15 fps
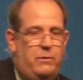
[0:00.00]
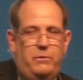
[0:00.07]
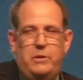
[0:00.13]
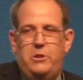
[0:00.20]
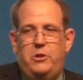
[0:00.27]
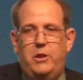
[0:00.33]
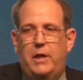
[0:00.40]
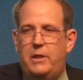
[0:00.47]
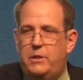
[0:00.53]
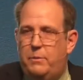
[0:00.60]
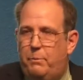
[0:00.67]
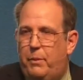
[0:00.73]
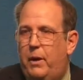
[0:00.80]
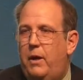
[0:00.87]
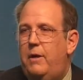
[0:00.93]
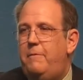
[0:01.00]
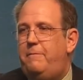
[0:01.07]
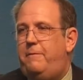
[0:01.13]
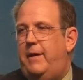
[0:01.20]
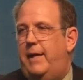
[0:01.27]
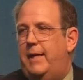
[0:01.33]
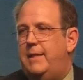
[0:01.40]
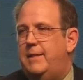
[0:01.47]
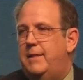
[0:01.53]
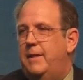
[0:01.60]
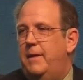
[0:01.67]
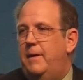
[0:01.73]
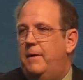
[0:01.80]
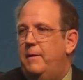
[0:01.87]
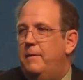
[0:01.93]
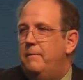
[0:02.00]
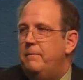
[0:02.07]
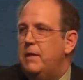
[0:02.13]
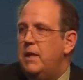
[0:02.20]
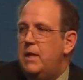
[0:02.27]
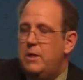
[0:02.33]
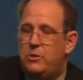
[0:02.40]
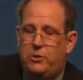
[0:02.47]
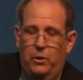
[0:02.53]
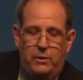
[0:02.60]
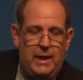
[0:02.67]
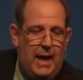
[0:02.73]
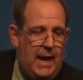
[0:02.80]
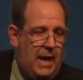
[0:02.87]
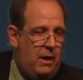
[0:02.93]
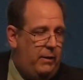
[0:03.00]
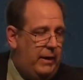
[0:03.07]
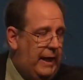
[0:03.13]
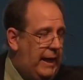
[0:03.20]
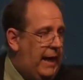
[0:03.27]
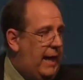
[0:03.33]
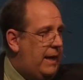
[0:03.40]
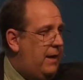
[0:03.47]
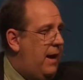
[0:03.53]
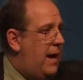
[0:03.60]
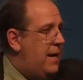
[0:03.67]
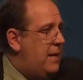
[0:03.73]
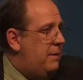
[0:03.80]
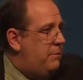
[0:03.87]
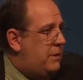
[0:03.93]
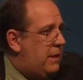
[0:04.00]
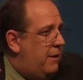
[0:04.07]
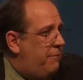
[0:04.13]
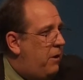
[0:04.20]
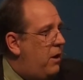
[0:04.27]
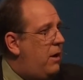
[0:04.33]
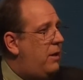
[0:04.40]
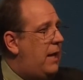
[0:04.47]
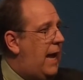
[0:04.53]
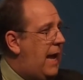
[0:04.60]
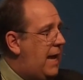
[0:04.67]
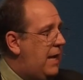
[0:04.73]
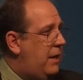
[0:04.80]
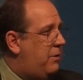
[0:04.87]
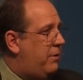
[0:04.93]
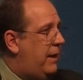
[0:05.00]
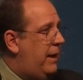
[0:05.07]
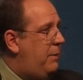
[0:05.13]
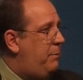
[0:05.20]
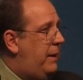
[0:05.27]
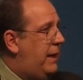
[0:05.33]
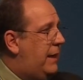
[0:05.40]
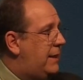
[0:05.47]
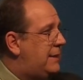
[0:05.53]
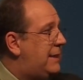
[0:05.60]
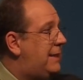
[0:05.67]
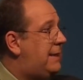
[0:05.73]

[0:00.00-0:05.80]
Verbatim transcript: It was just perfect. So now he had gotten himself all angry because